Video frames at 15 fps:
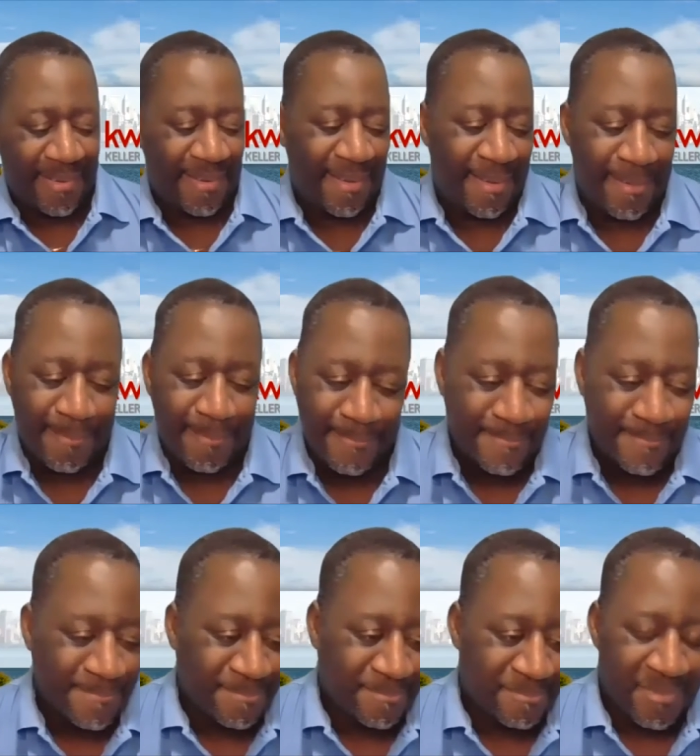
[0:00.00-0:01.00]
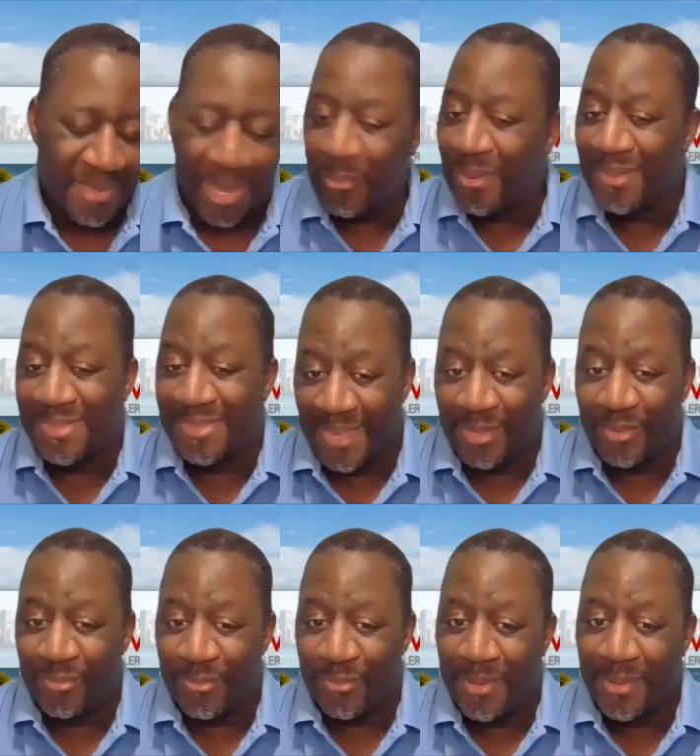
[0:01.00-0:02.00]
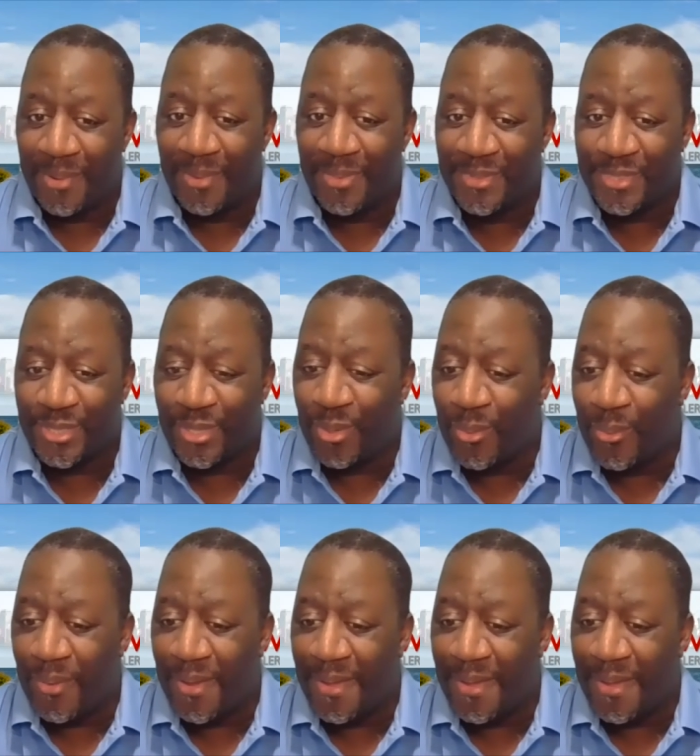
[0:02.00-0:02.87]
I want to thank you for being on the show.